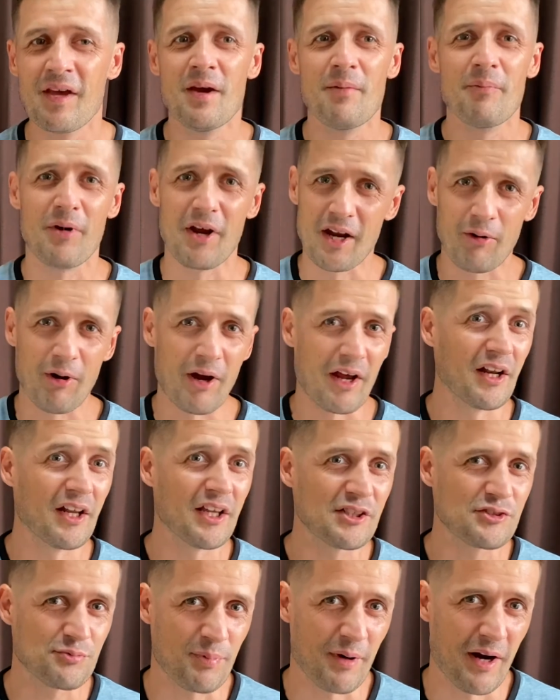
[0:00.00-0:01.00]
But anyway,
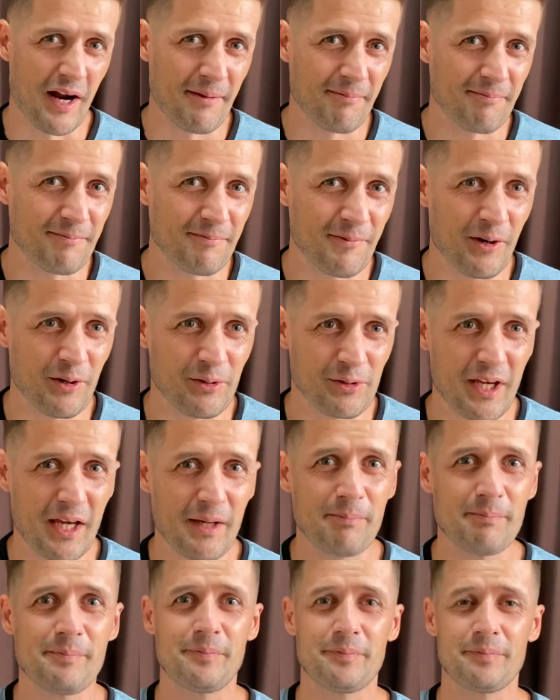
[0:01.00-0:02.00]
let's pray,
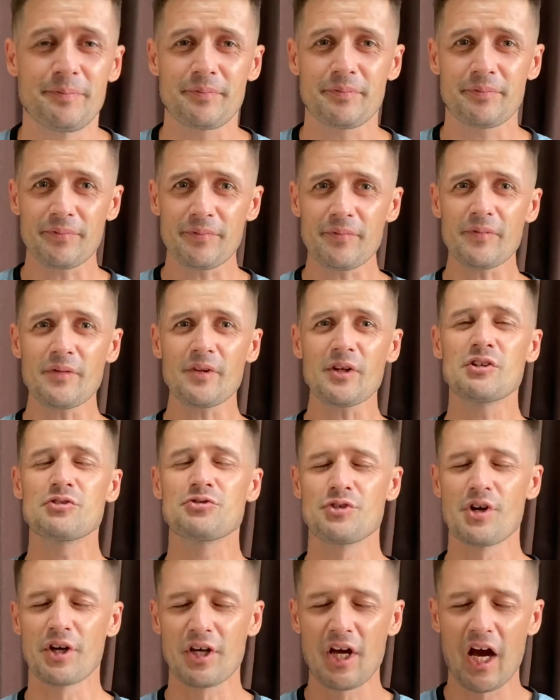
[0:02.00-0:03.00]
okay?
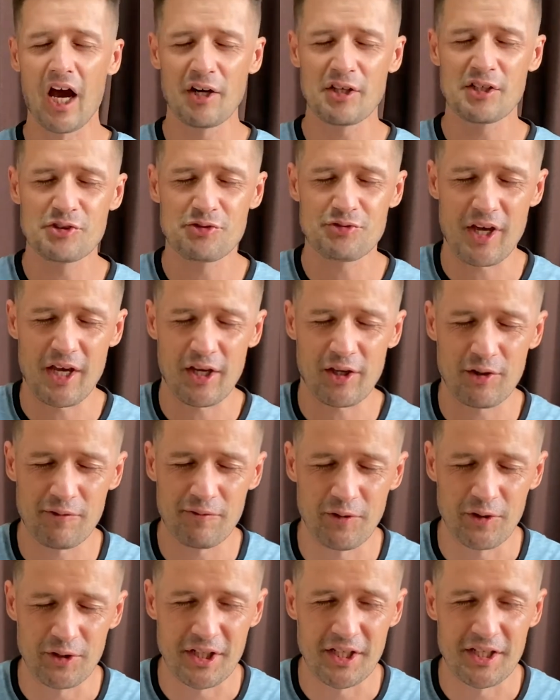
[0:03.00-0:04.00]
So God, just thank you
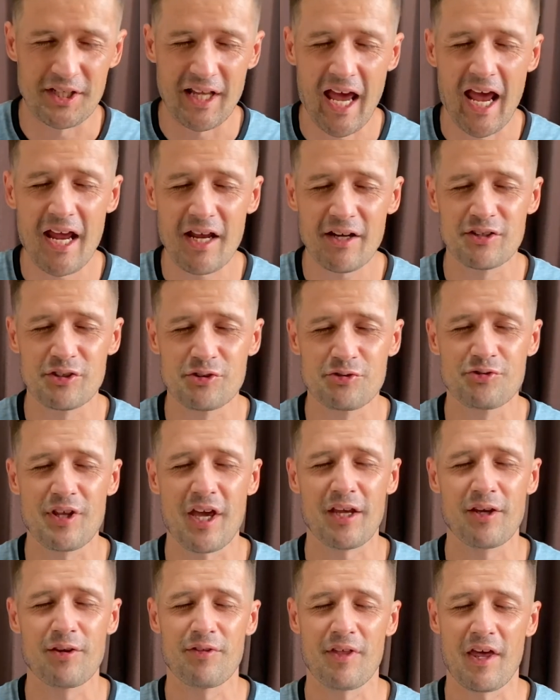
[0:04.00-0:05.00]
for today. Just
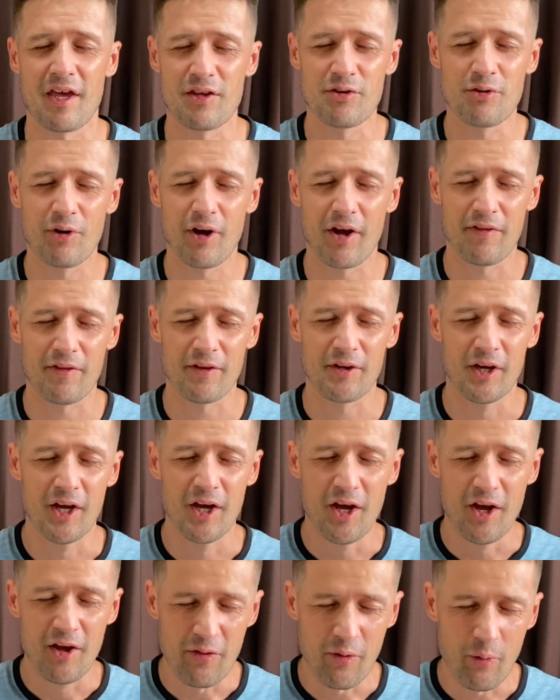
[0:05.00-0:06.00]
thank you that you are
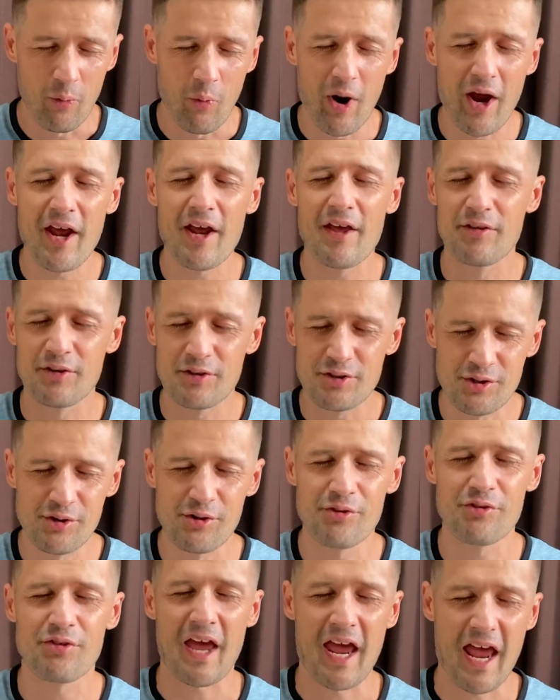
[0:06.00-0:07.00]
the way, the
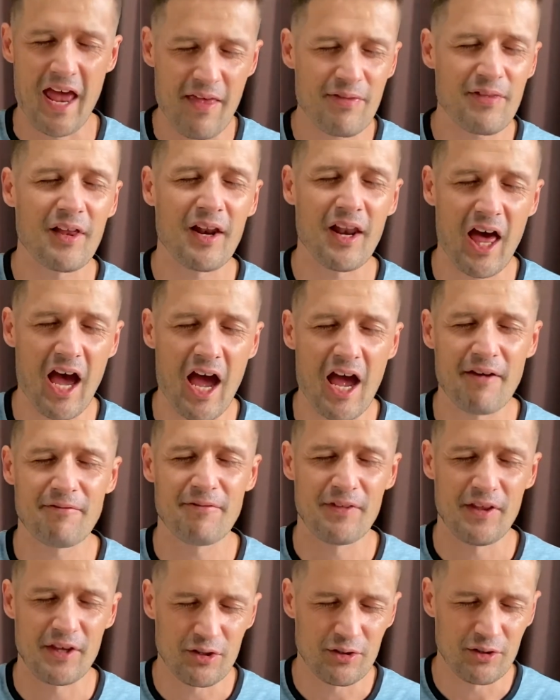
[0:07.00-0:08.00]
truth, and the life,
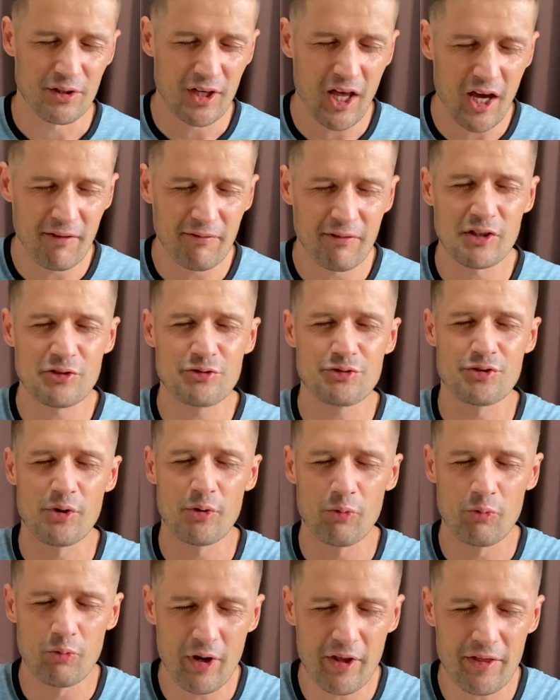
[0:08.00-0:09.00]
and that you love us, you're
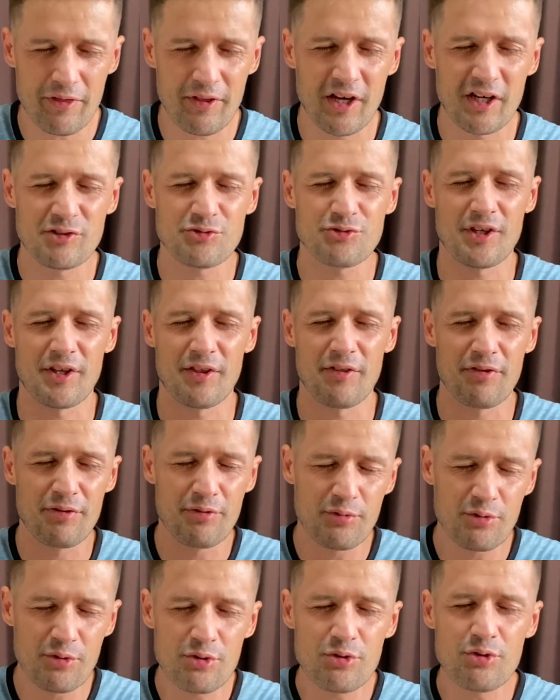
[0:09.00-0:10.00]
with us, and
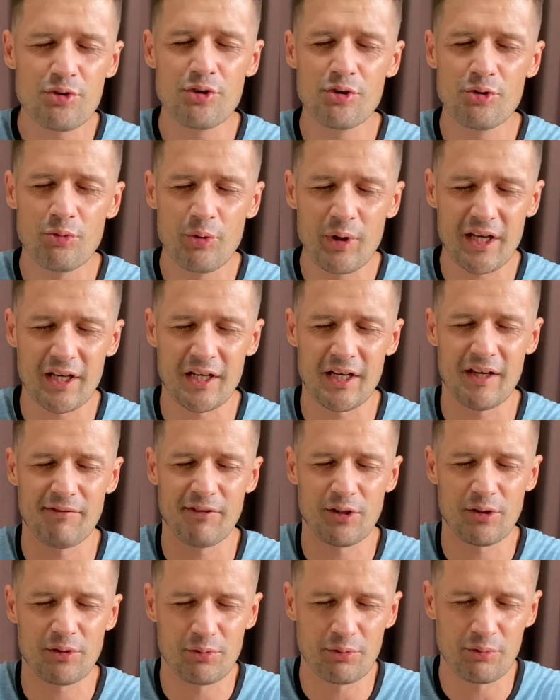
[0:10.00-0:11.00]
through you, we can have
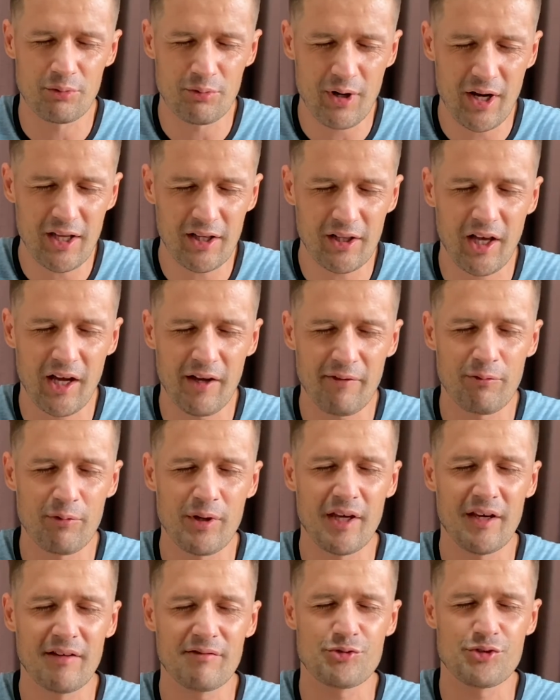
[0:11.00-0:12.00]
a great life. We
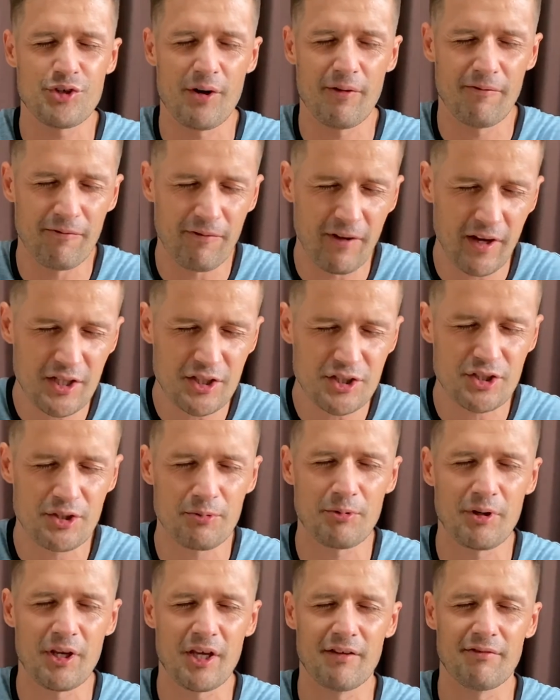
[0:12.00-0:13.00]
have
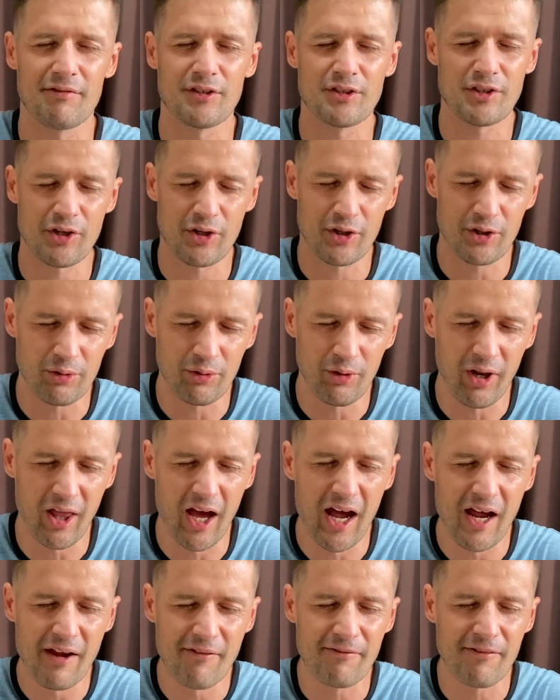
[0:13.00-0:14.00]
salvation, we have eternal
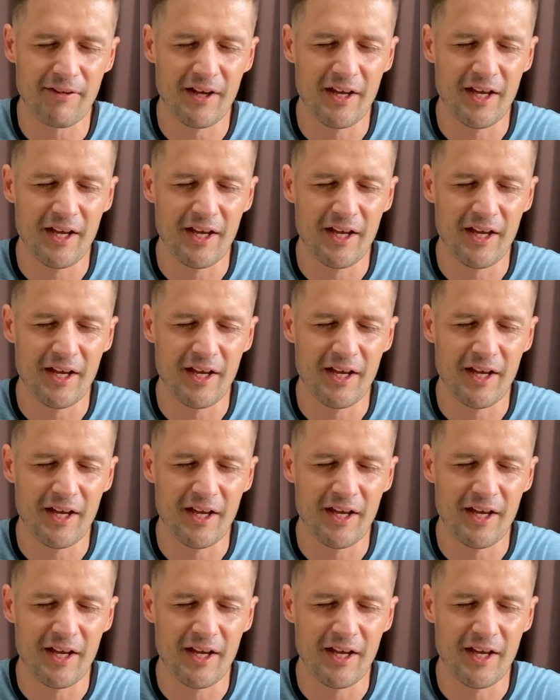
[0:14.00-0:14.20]
life,